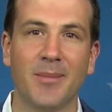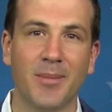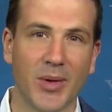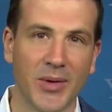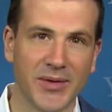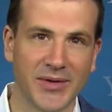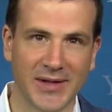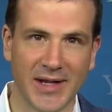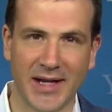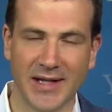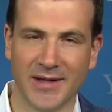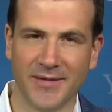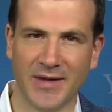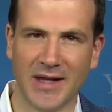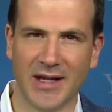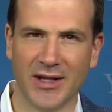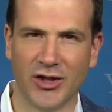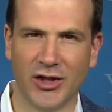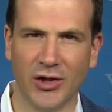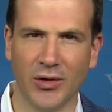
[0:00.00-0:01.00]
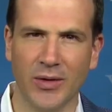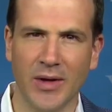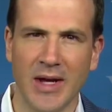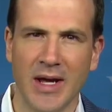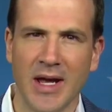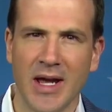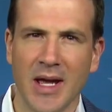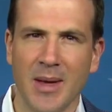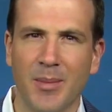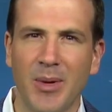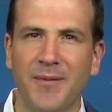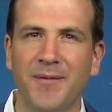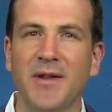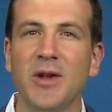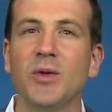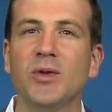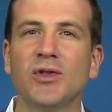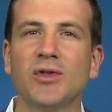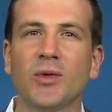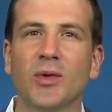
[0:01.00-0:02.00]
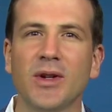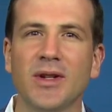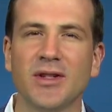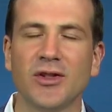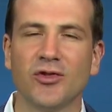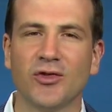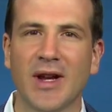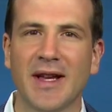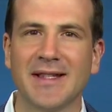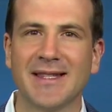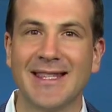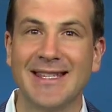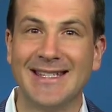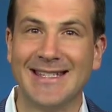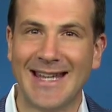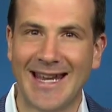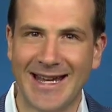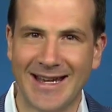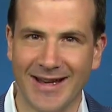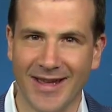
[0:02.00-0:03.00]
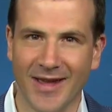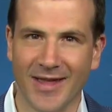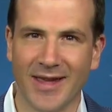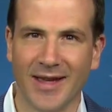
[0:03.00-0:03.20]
on both sides of the issue, but few stories address the data